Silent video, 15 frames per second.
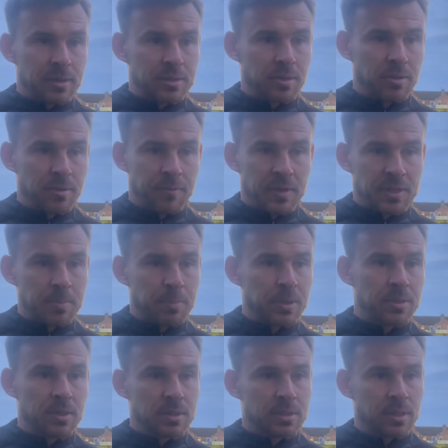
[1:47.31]
showed a fresh
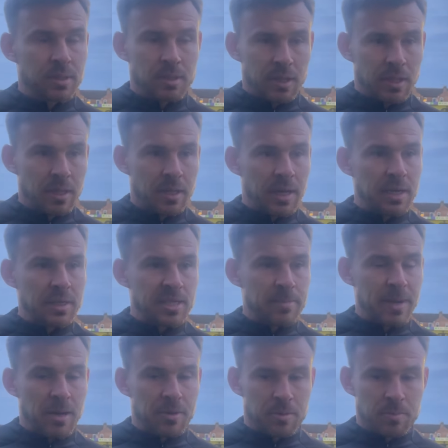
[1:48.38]
impetus and an energy
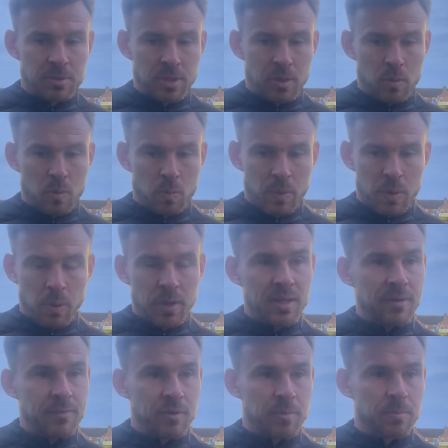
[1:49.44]
about them, so we want
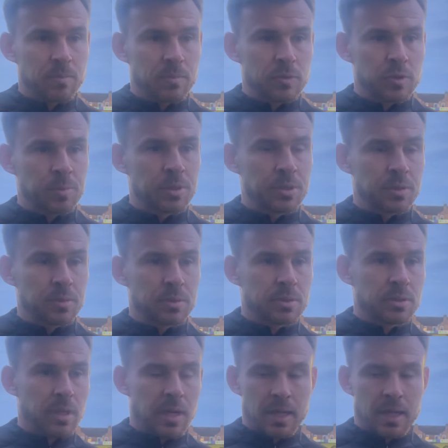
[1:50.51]
that from substitutes.